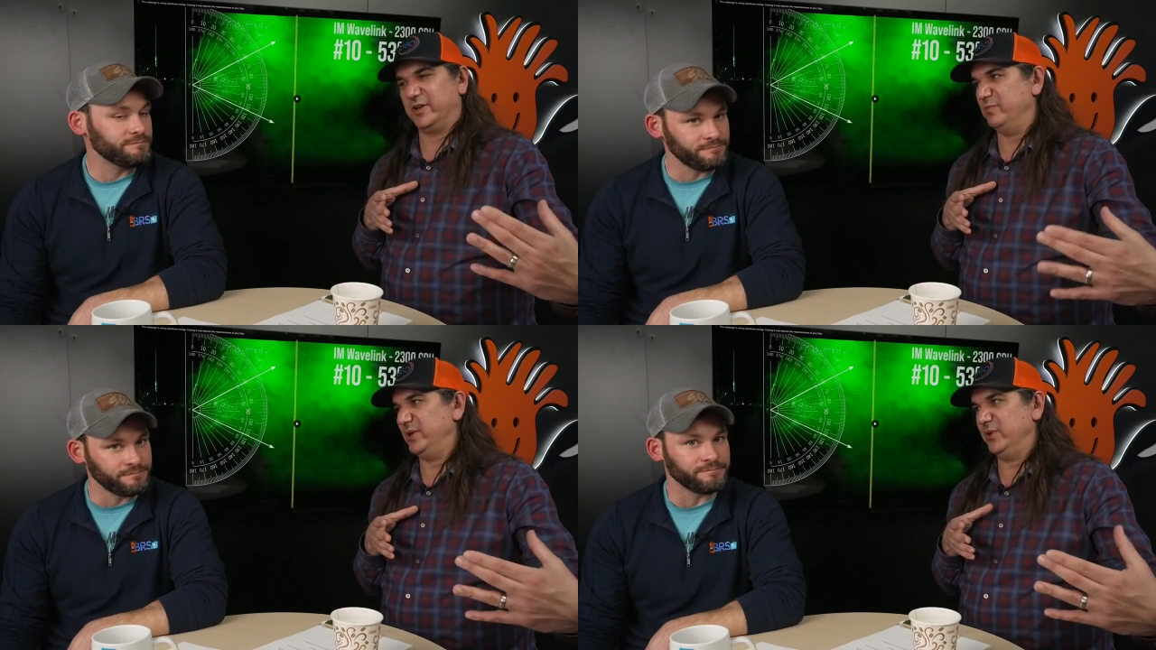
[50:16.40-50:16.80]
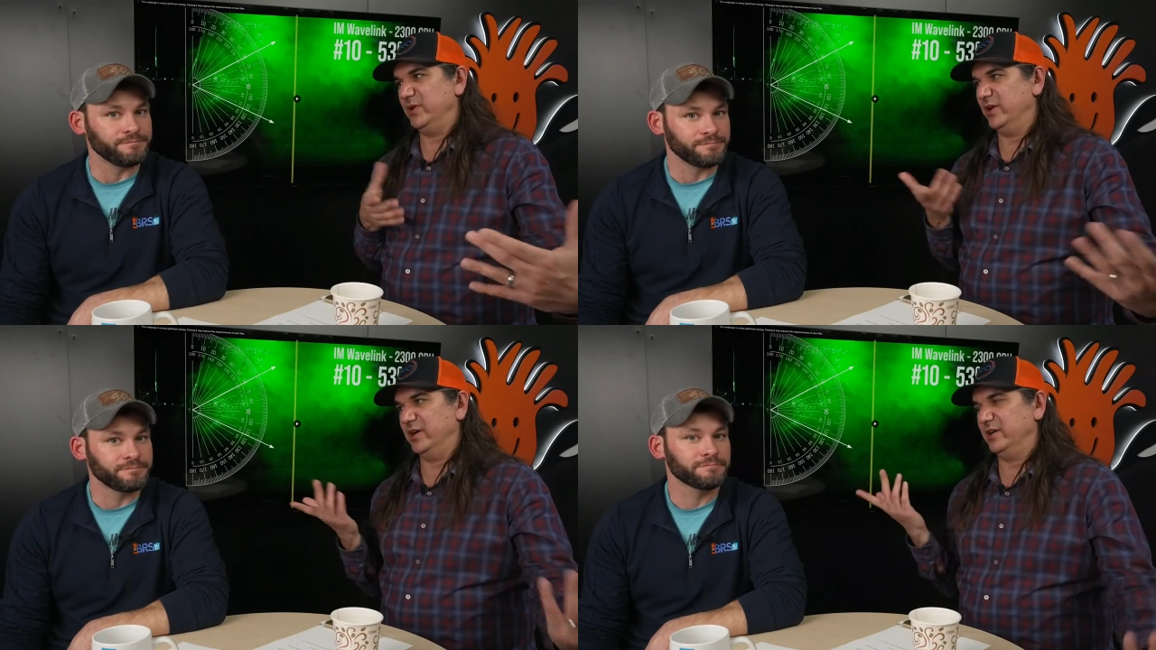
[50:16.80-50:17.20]

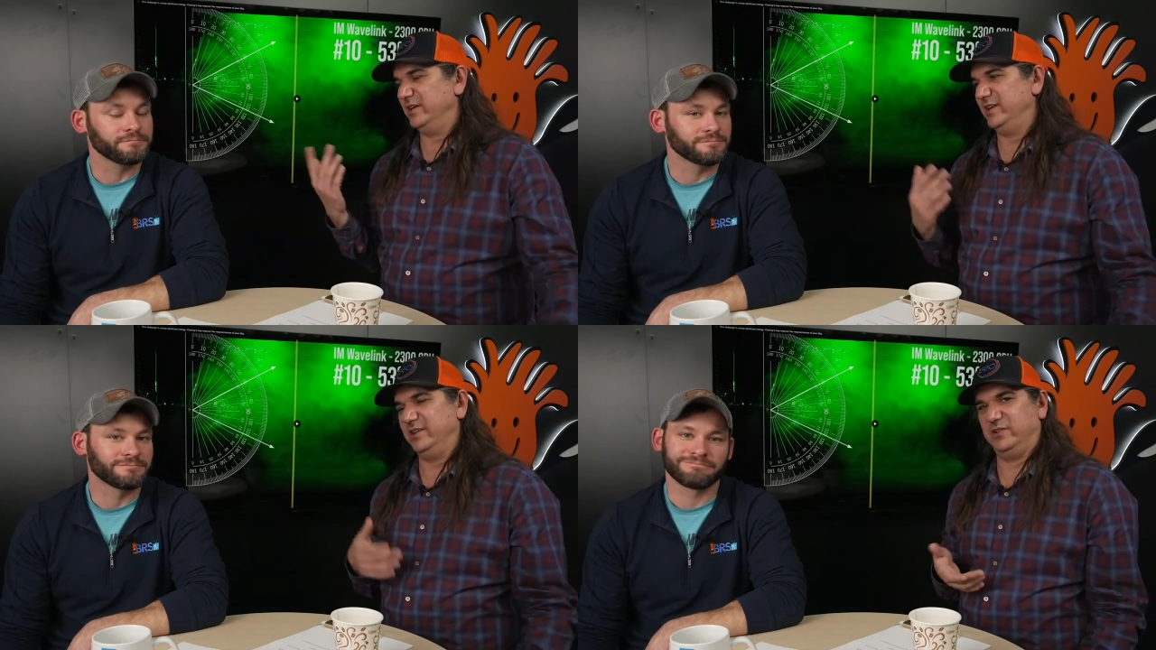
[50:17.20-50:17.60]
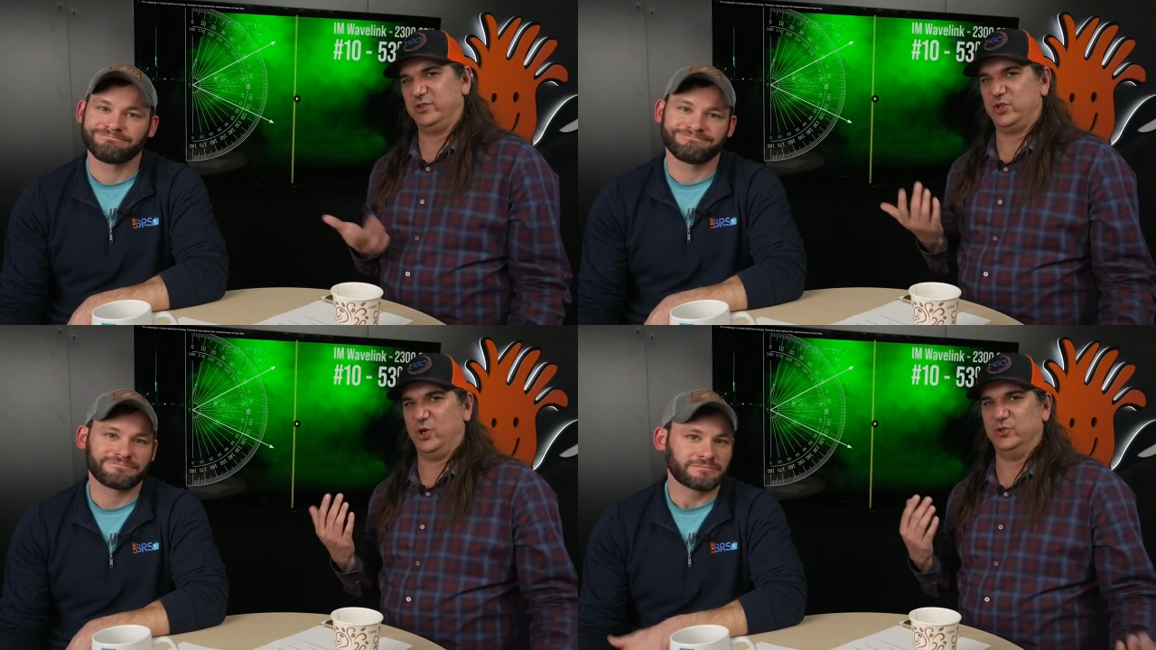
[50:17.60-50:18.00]
Speaker 1: computer. you
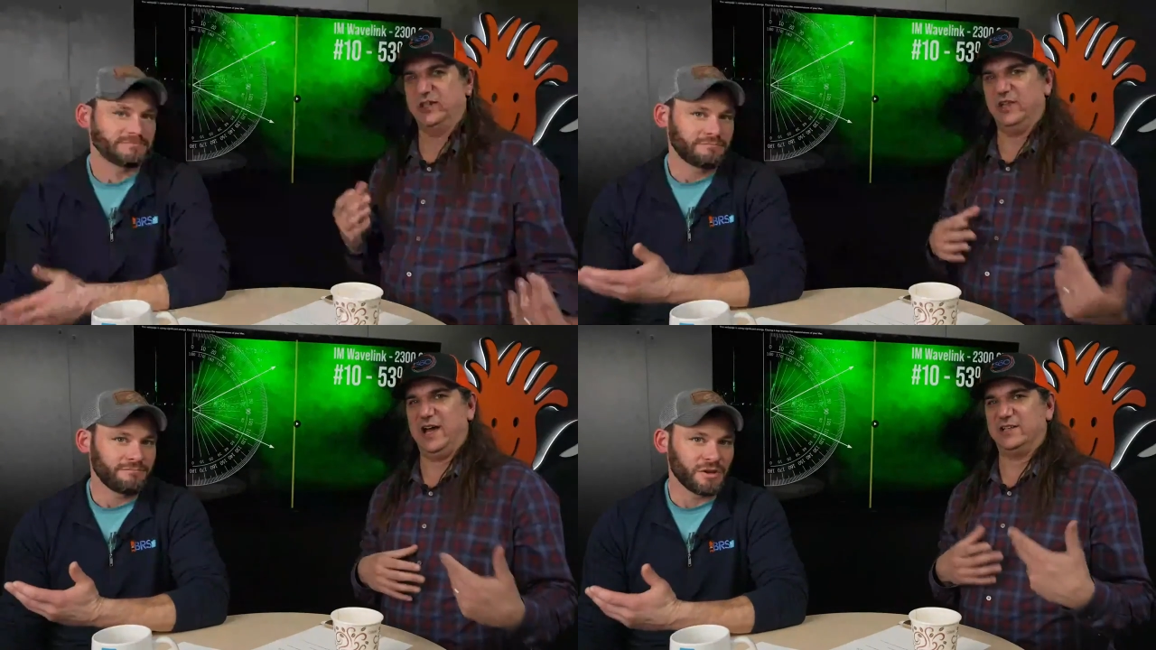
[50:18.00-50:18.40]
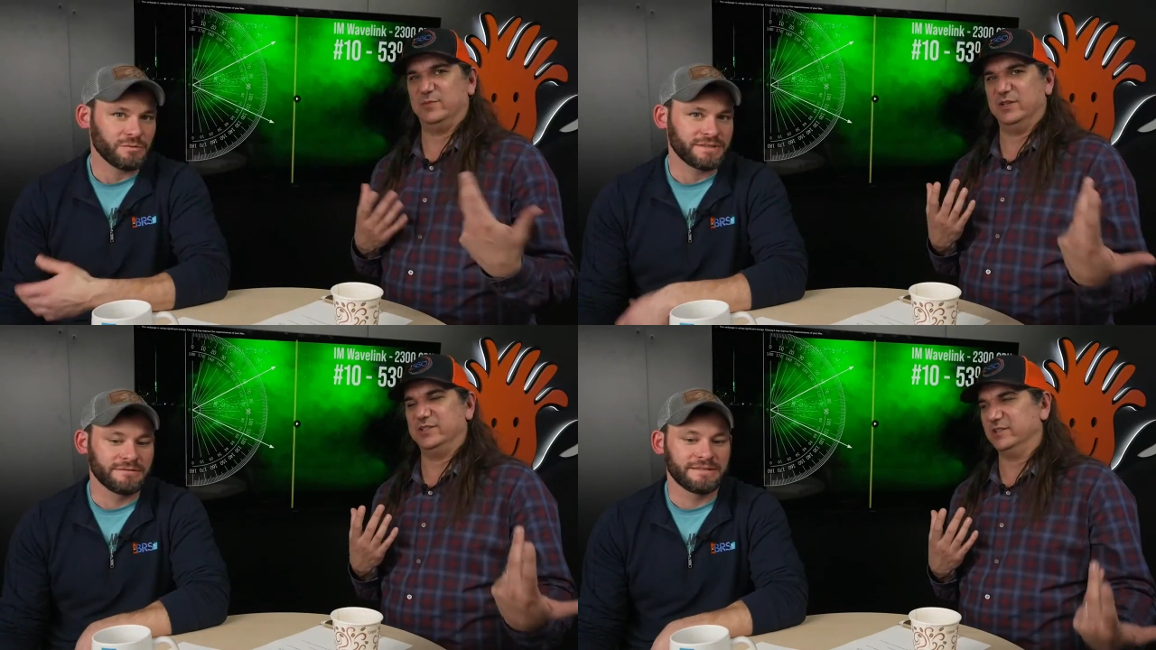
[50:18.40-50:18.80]
showed they last
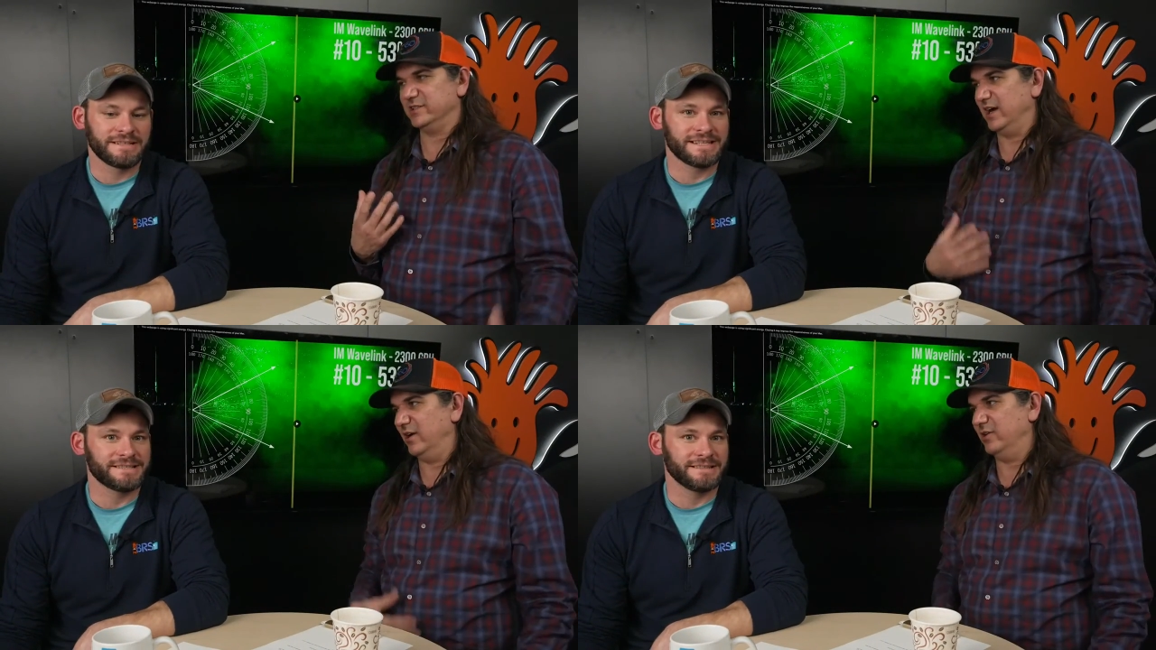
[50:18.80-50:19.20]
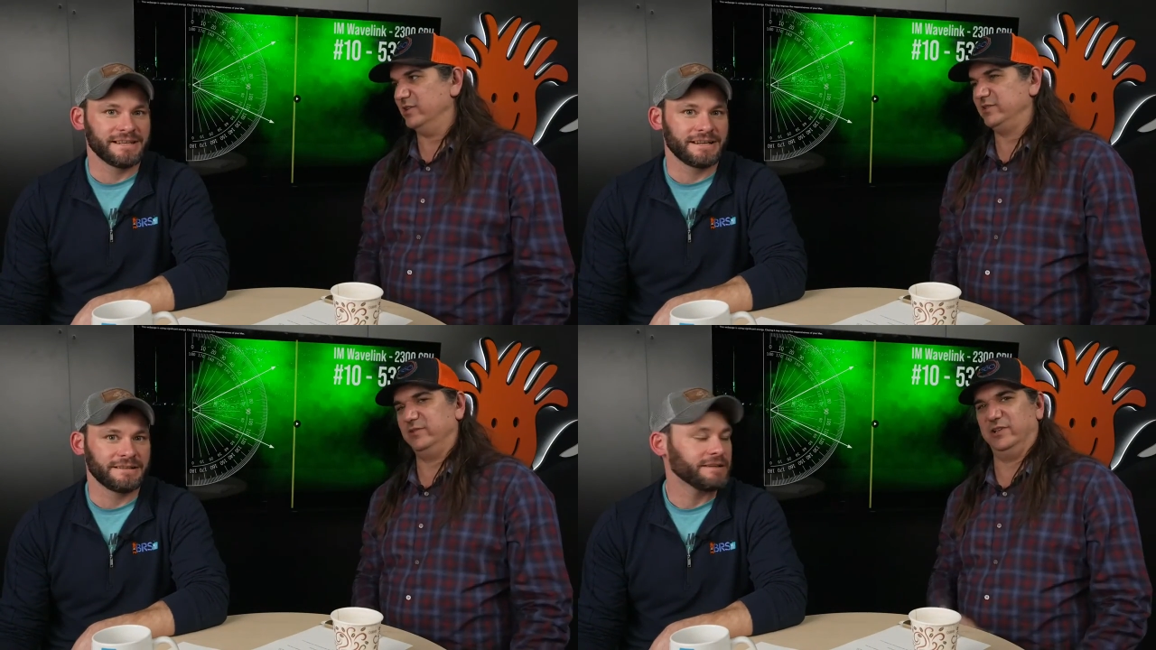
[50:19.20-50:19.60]
about six Tested hours.
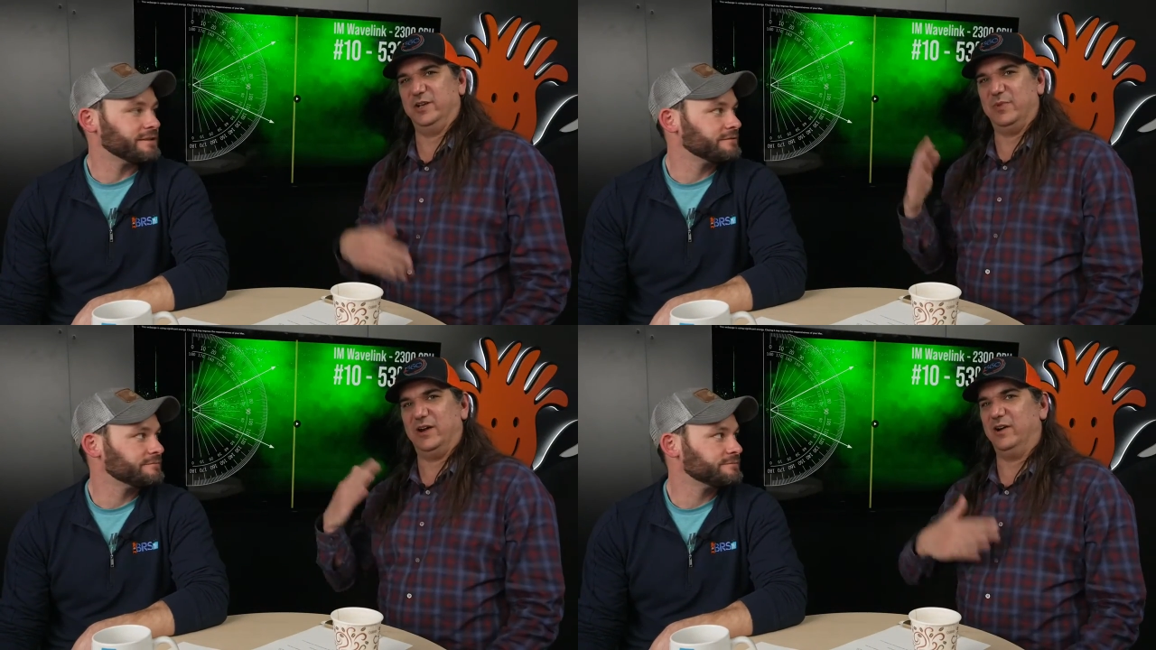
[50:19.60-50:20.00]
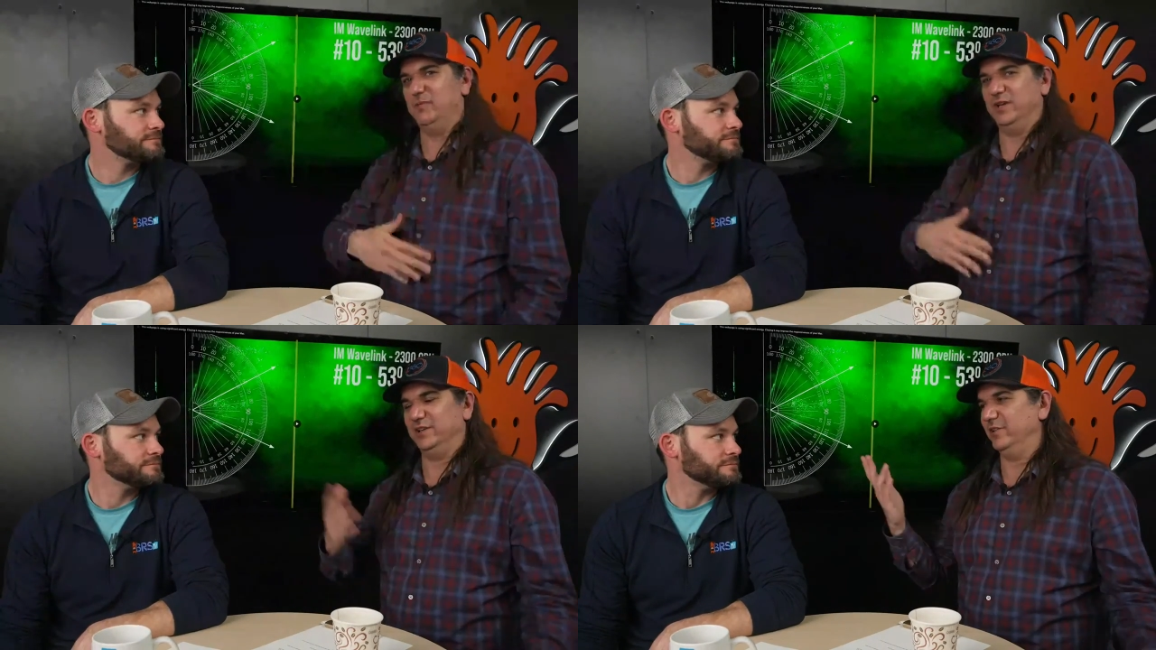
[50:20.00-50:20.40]
That, yeah. It does not matter how
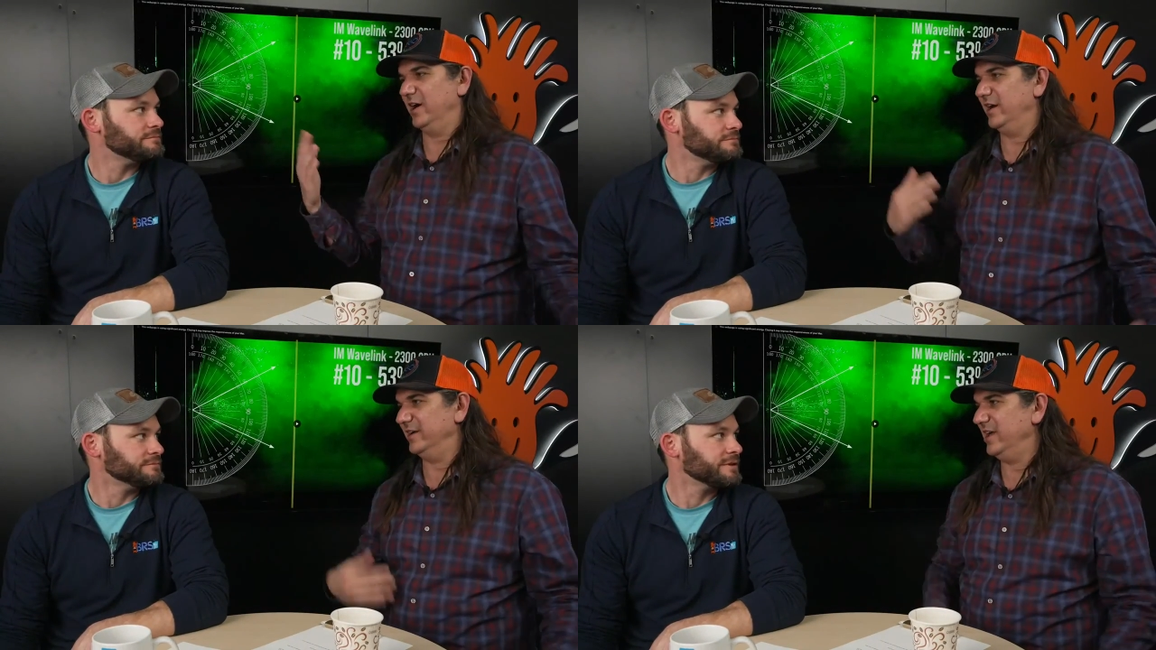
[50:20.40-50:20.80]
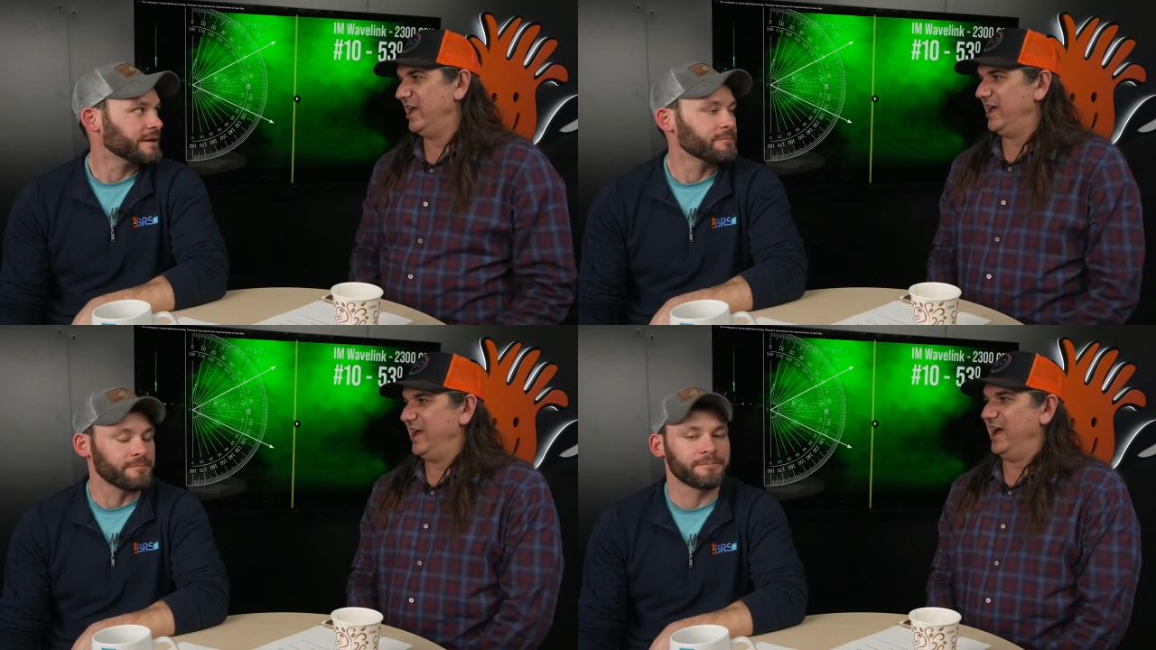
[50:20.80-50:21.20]
big you got it. Yep.